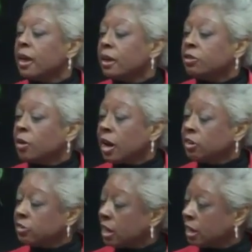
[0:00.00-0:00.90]
So I
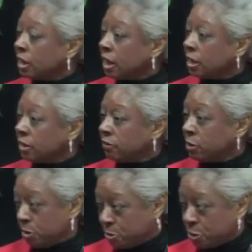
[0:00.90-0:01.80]
decided that if the
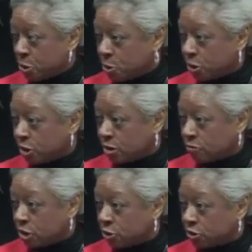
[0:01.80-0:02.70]
people who worked at
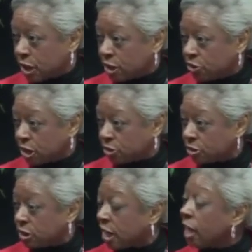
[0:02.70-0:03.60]
Reader's Digest
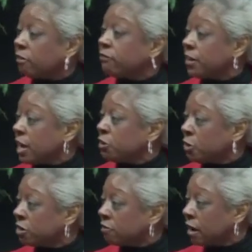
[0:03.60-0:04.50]
could have fine
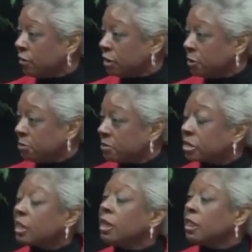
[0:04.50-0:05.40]
art around them,
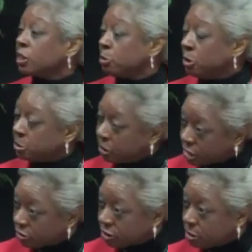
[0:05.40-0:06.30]
that the people
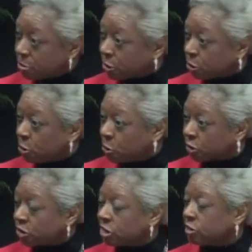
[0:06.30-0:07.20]
in Greenburgh who
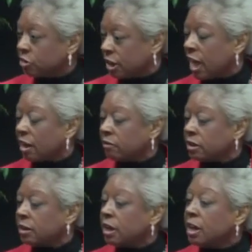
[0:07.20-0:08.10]
worked here should have it.
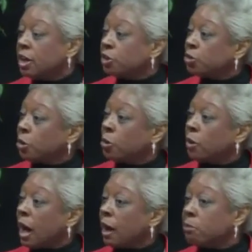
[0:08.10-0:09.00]
So
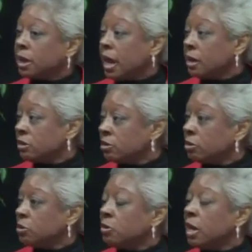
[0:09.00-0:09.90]
I began
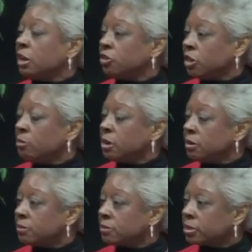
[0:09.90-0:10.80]
to
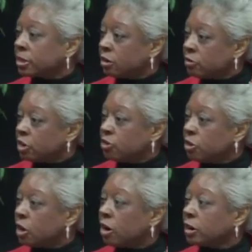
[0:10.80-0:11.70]
exhibit
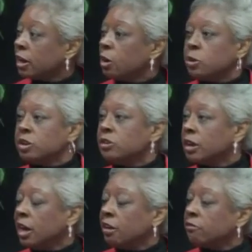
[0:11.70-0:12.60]
original art, and I went
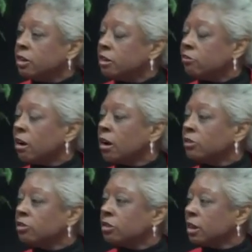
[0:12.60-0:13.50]
to every garage
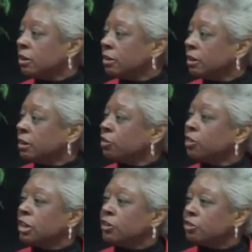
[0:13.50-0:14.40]
sale and
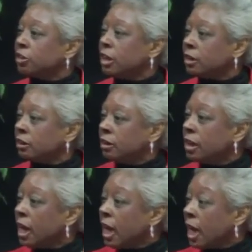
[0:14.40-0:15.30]
estate sale
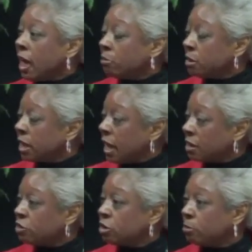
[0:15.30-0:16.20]
and
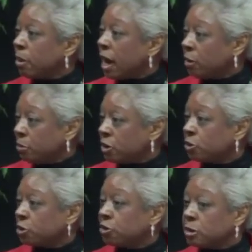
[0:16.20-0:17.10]
began to buy
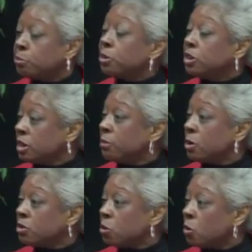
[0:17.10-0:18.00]
pictures and put them
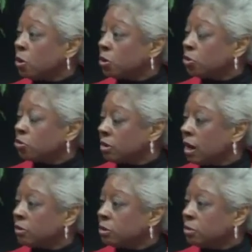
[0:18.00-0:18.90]
on the walls
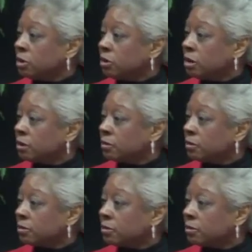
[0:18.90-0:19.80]
throughout the building.
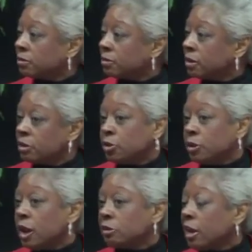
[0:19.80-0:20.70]
So
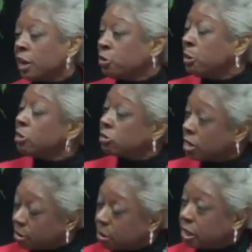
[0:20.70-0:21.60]
now taxpayers
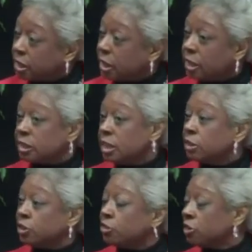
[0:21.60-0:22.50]
come in and they
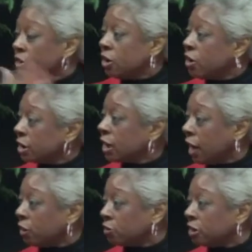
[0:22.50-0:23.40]
think this is an art
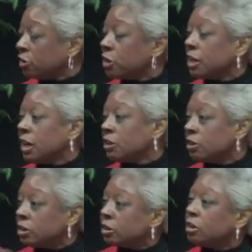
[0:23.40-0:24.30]
gallery. So they get
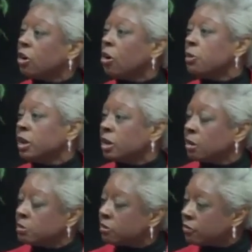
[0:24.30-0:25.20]
to look at art when they
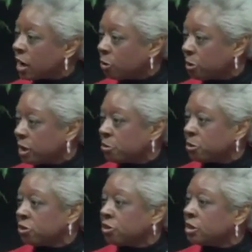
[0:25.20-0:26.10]
come to file
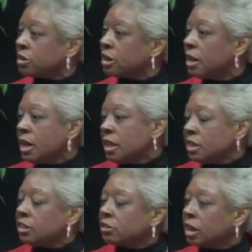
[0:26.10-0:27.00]
papers and
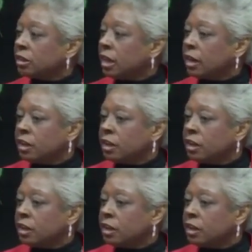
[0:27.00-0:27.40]
things like that.